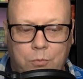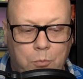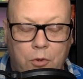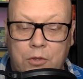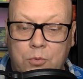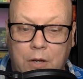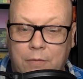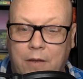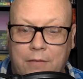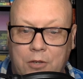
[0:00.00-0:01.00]
More than
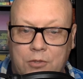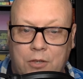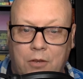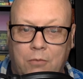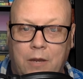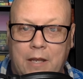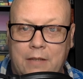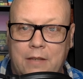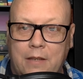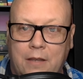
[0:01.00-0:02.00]
25 years ago,
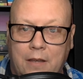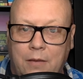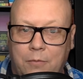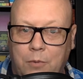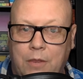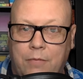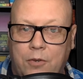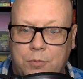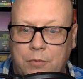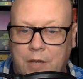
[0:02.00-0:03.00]
right? When the
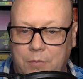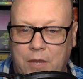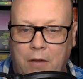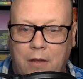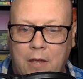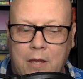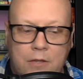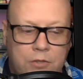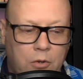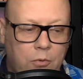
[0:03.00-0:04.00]
first movie comes out.
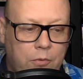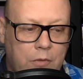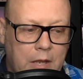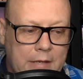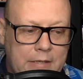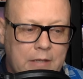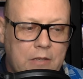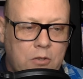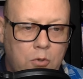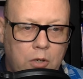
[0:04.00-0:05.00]
So the idea
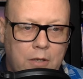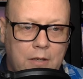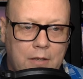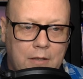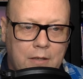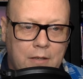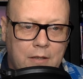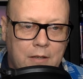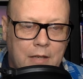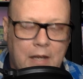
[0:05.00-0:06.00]
that you could,
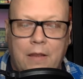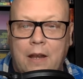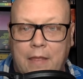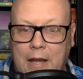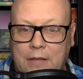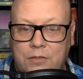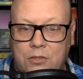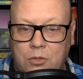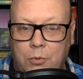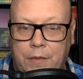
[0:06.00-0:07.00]
and a lot of that has to
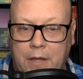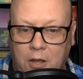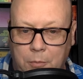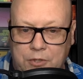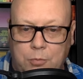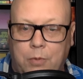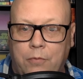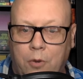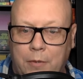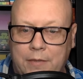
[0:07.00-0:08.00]
do with the Kel Mitchell
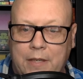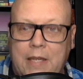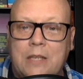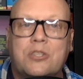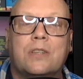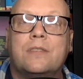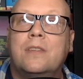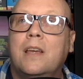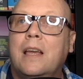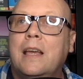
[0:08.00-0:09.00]
performance. Like, he just